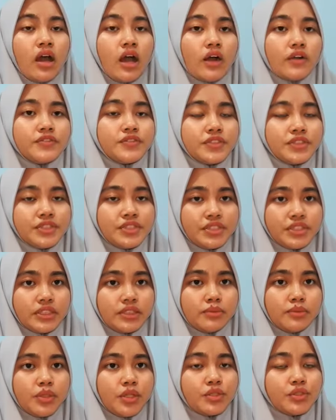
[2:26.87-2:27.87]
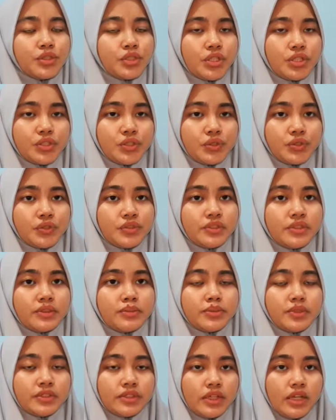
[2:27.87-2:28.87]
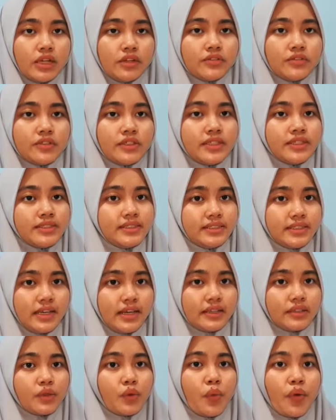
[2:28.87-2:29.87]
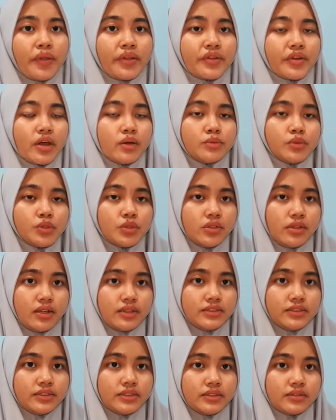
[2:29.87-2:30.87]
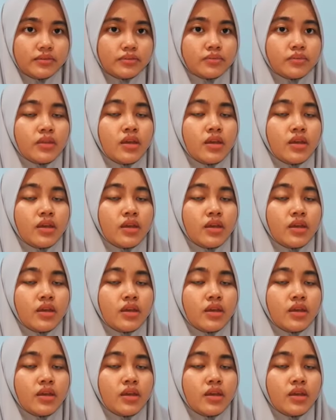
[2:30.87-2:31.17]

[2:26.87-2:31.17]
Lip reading: After Jim introduced himself, he said, welcome to London.